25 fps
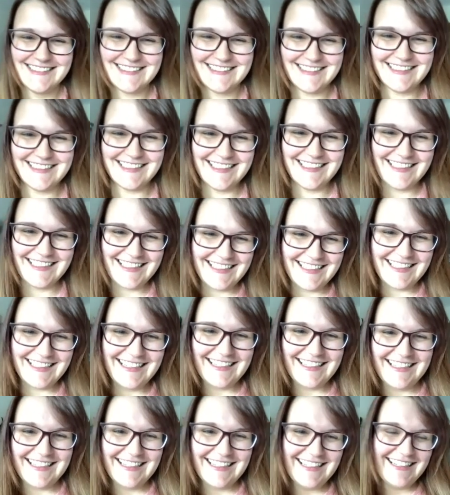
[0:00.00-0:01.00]
That's so
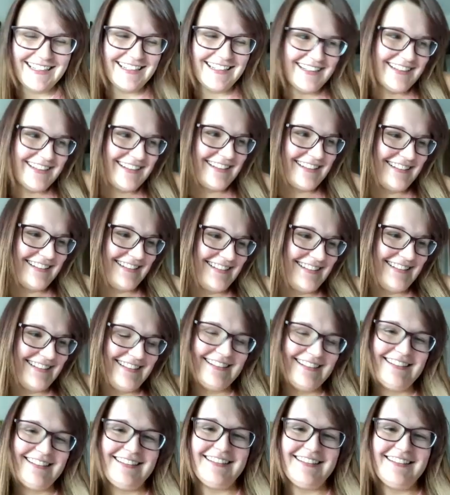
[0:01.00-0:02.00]
funny. Oh my gosh.
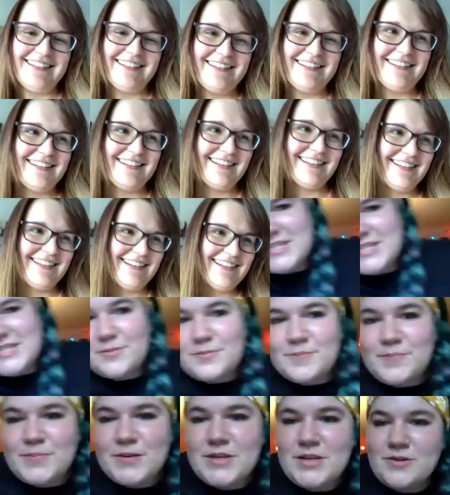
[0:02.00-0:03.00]
Oh, they're all so
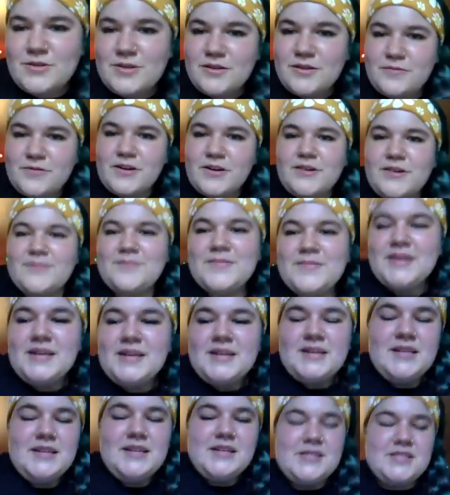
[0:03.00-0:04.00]
beautiful.
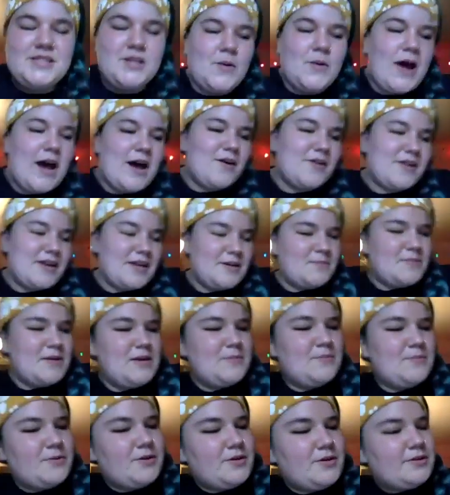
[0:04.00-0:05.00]
So Thank how can you.
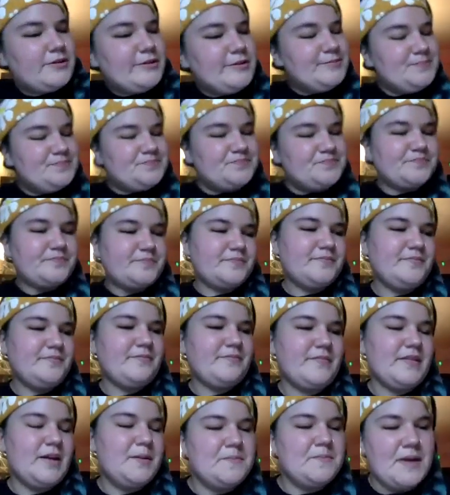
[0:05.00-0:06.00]
people
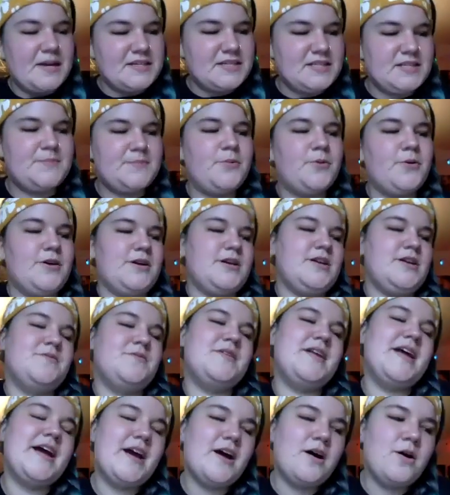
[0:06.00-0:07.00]
best support you
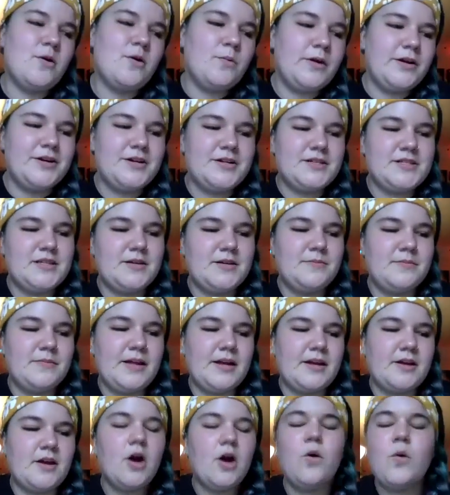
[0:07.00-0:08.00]
now? What are some
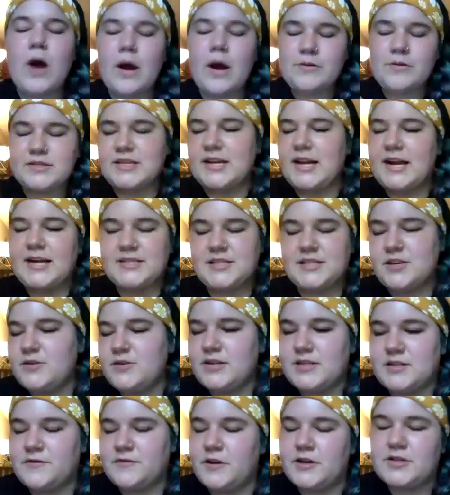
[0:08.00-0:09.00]
like oh I was gonna ask you
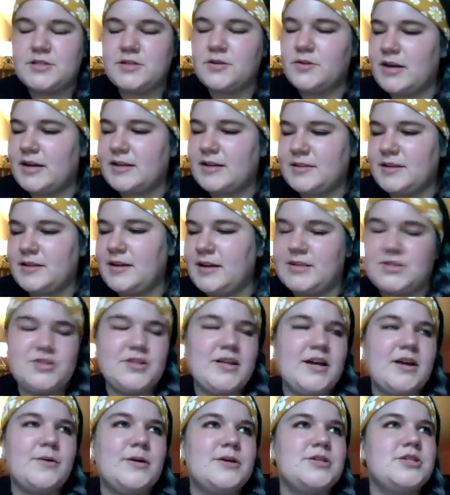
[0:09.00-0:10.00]
this first. Don't answer
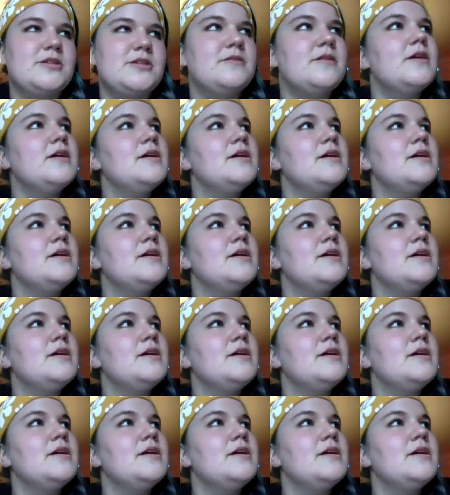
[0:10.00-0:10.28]
that question.